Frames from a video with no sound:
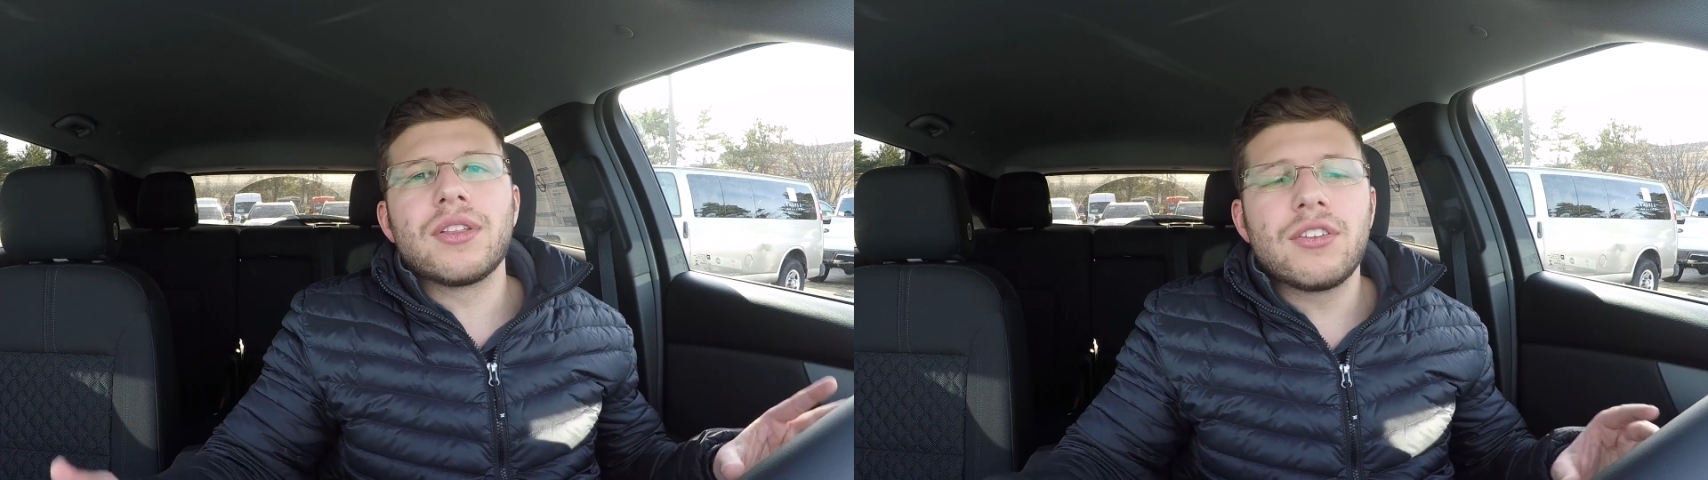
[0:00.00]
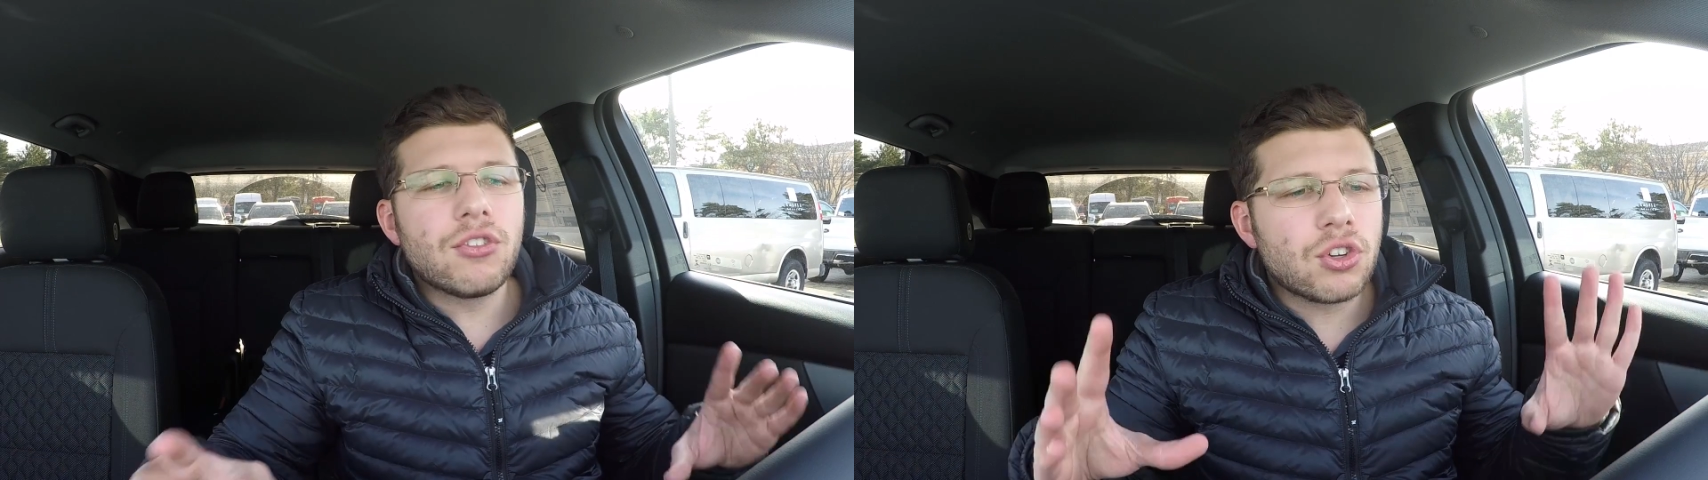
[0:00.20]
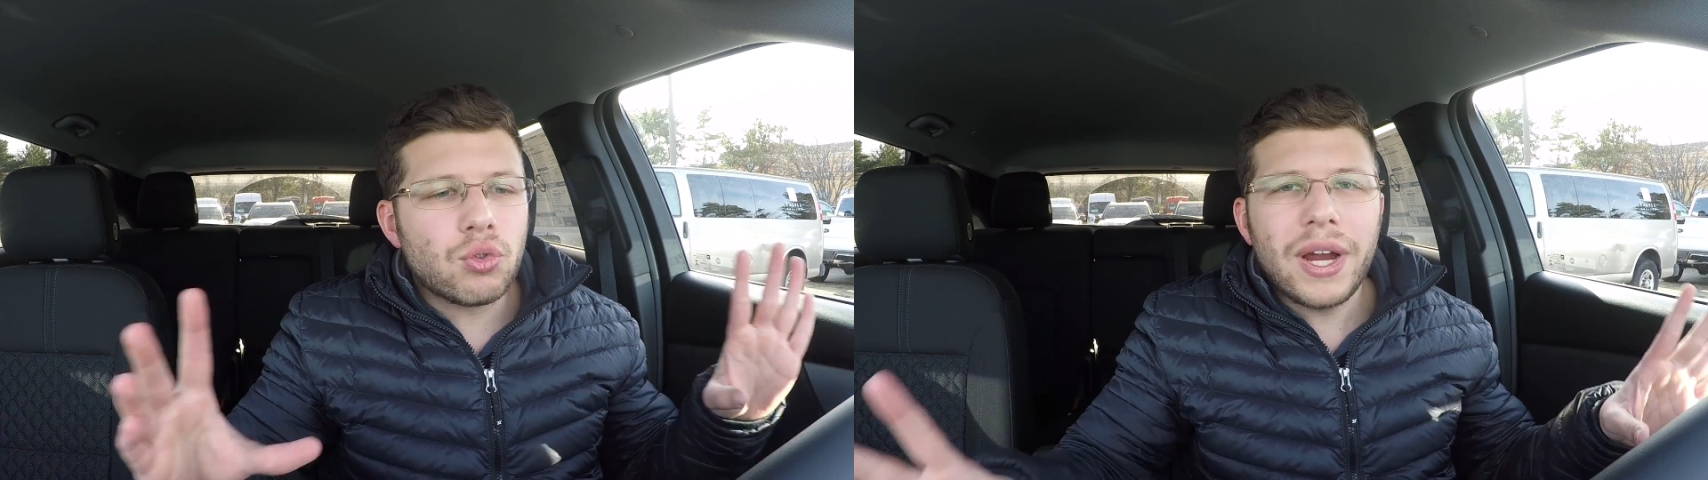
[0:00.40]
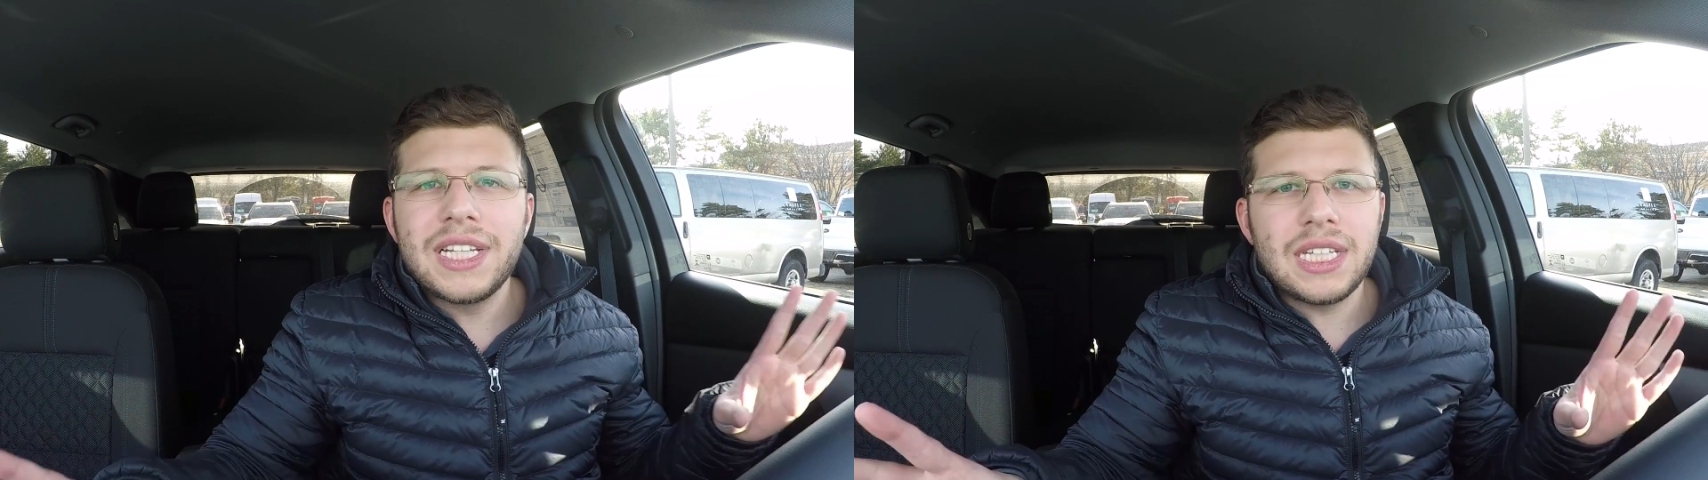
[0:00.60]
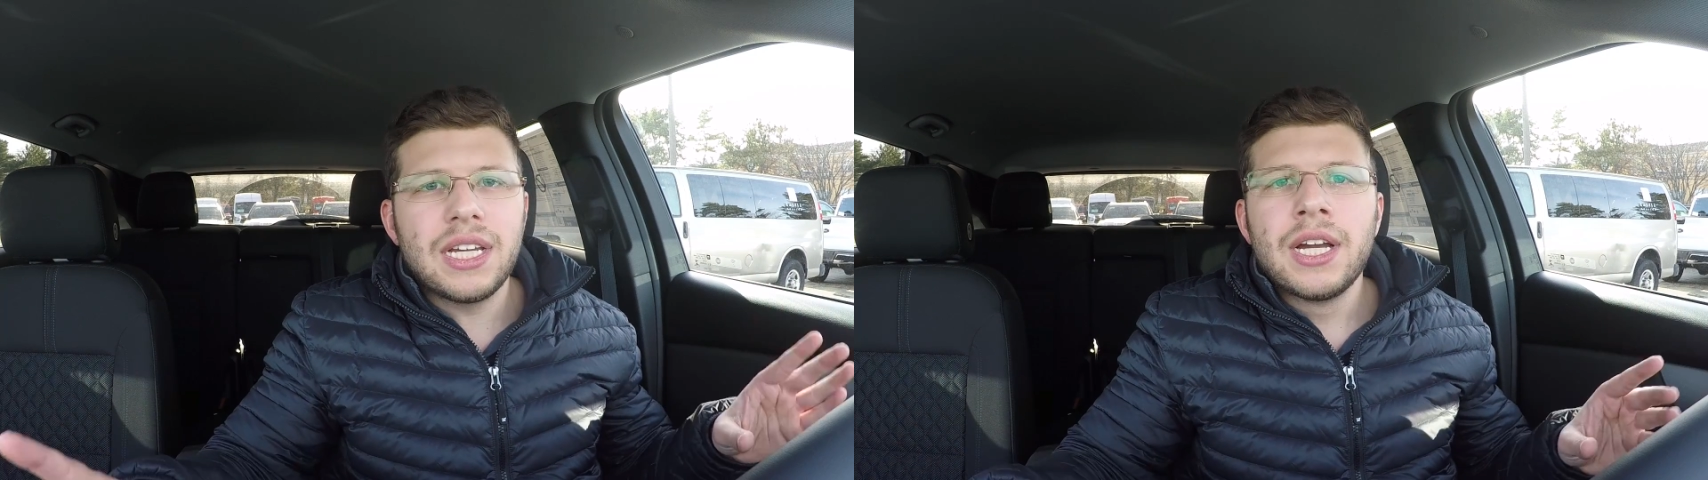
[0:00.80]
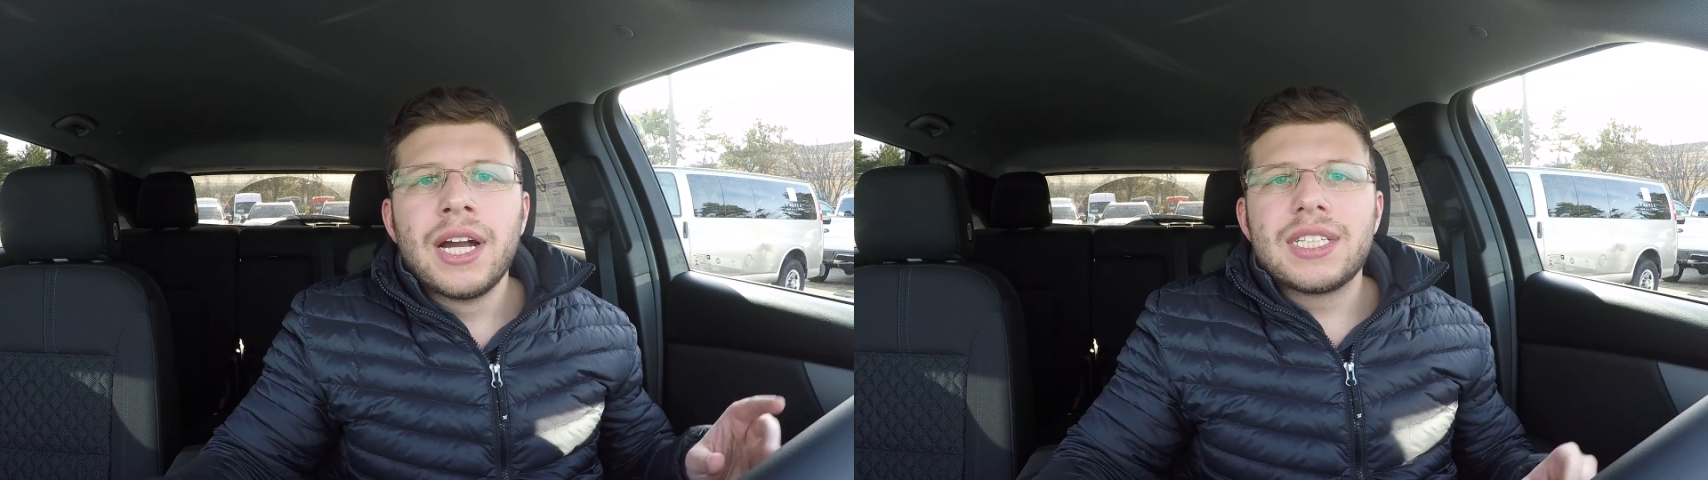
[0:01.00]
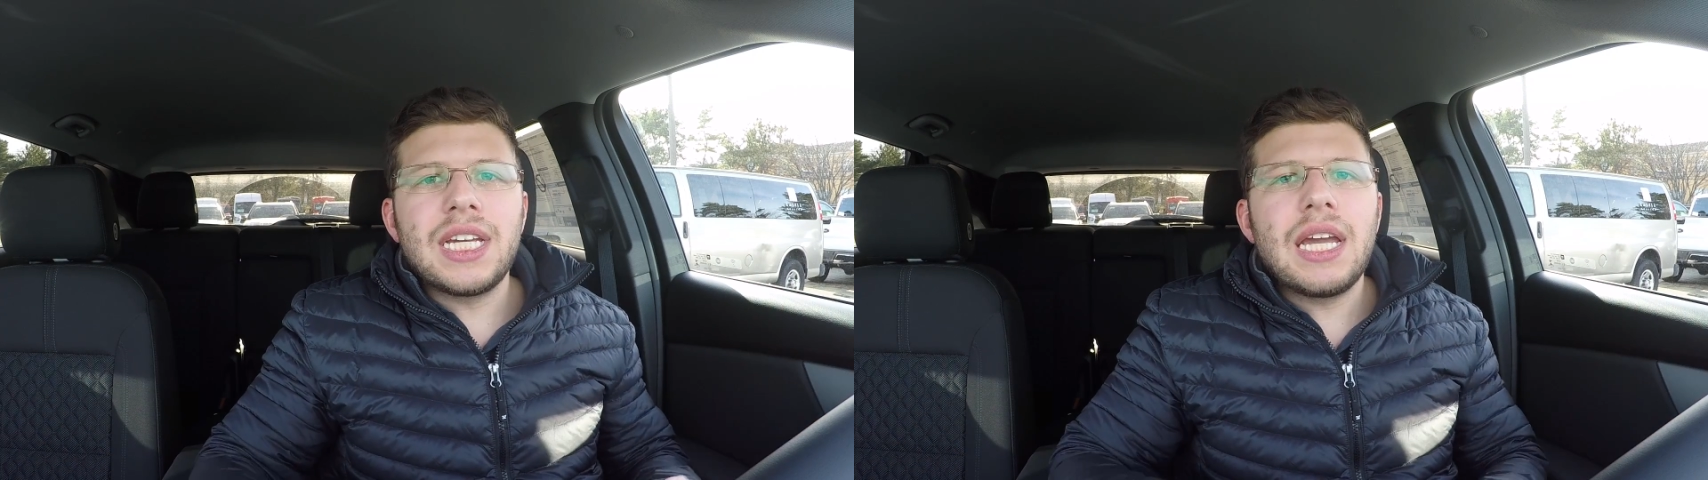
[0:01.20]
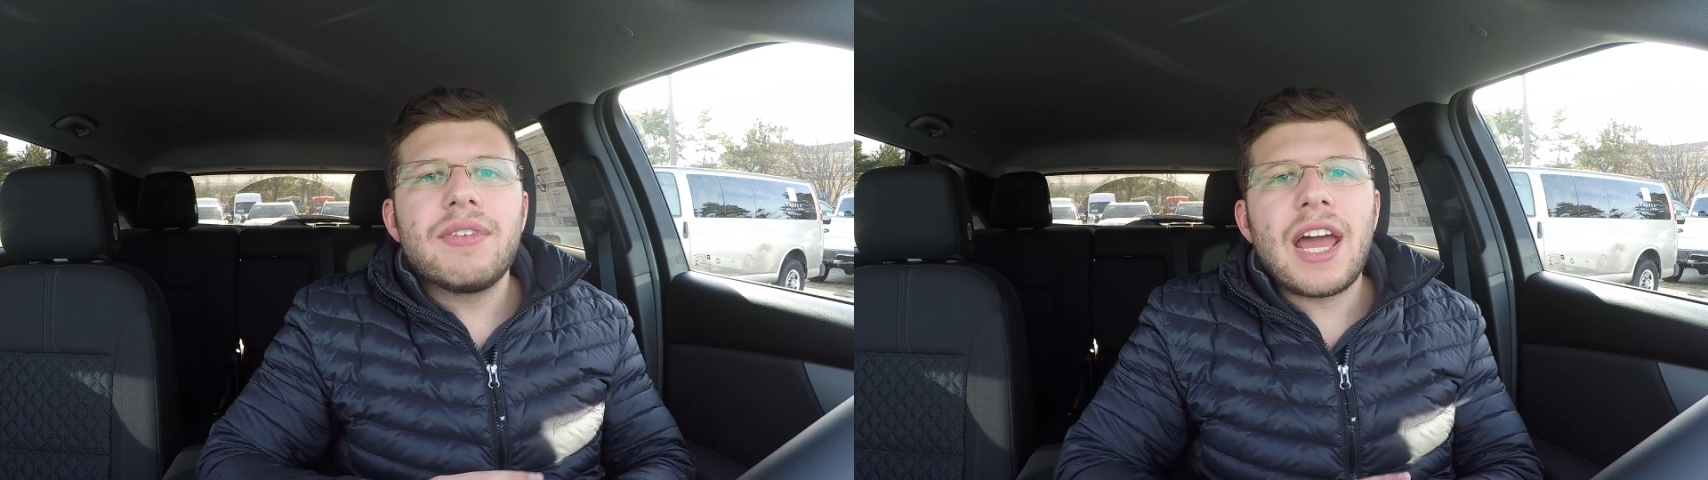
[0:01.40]
this is crazy to
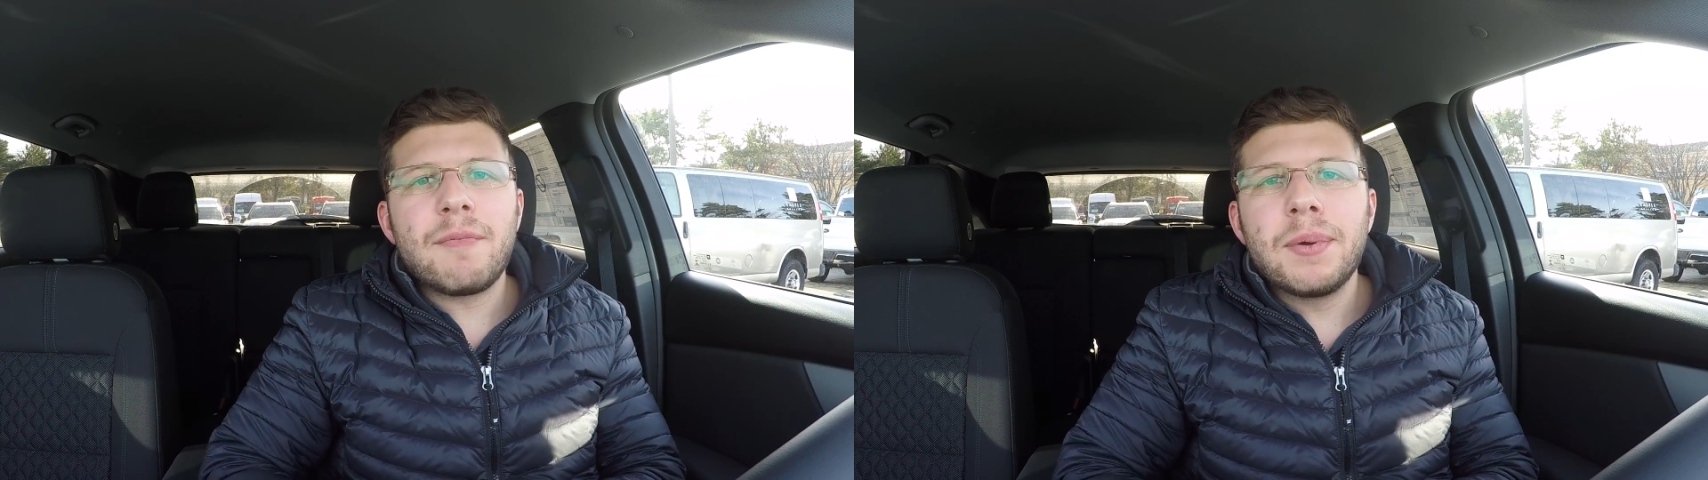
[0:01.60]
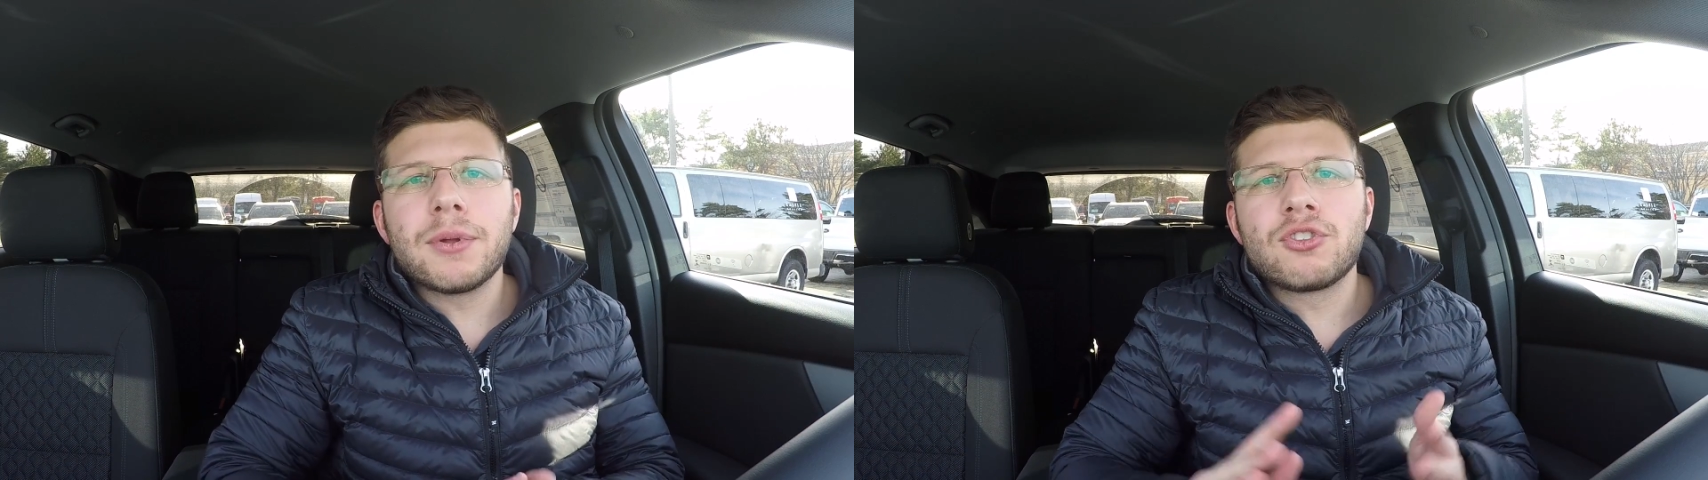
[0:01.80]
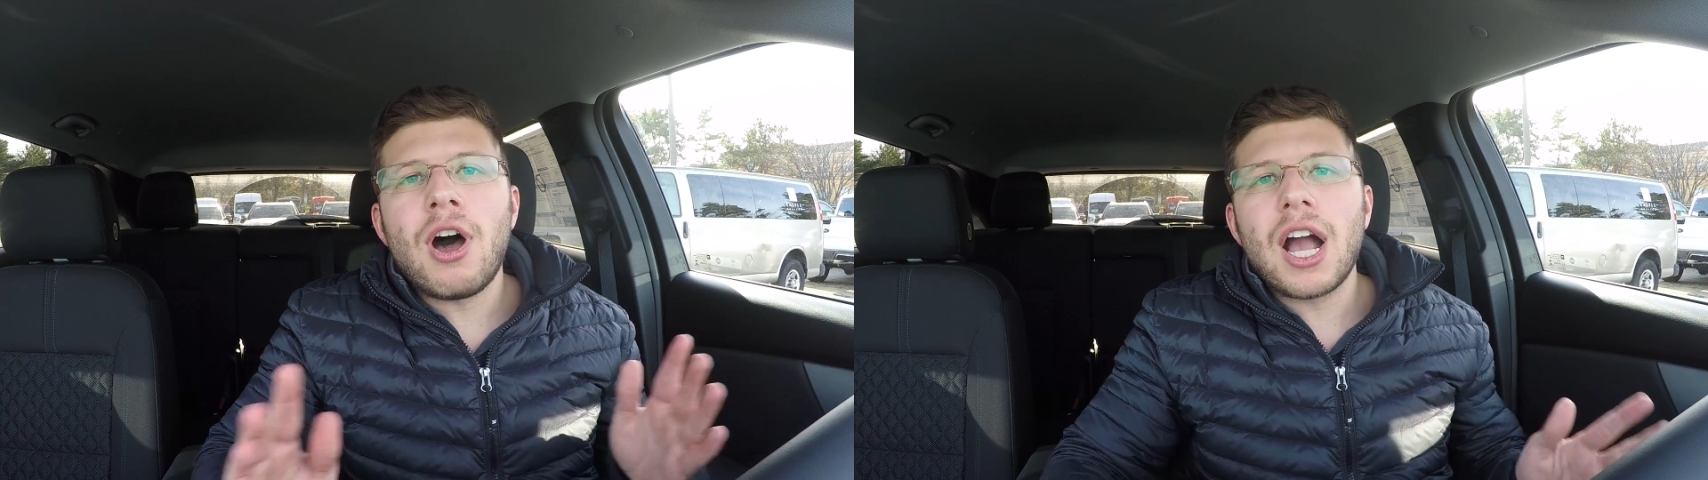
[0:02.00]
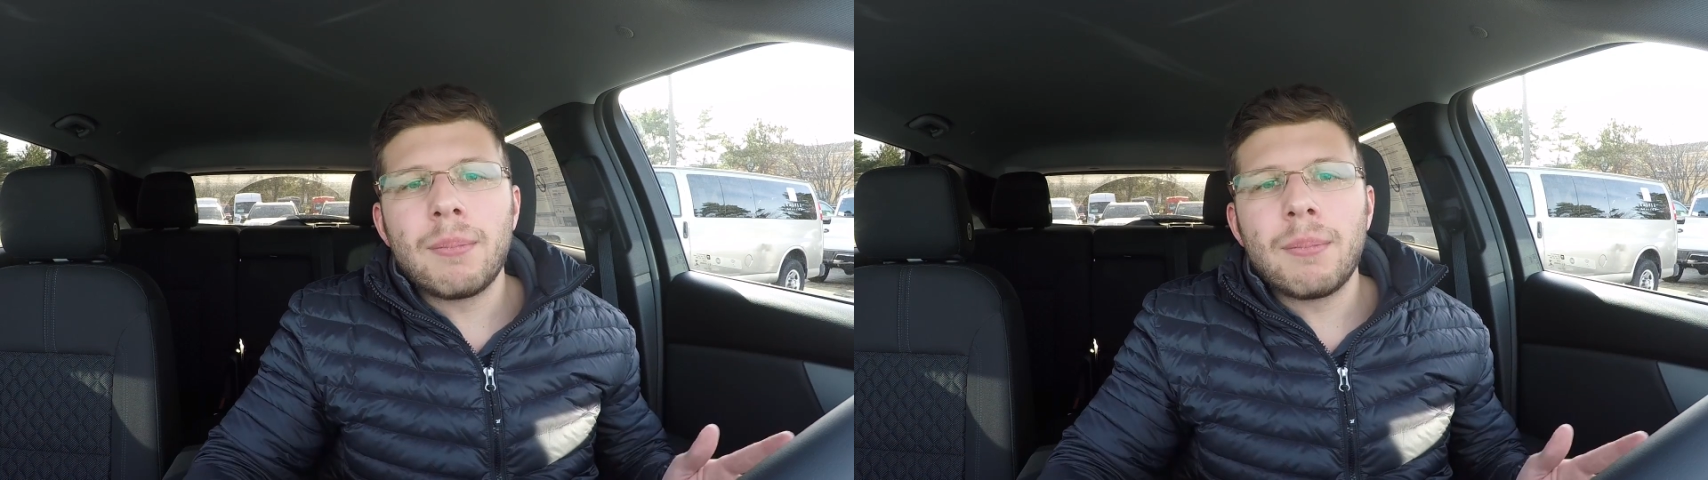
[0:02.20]
even have people talk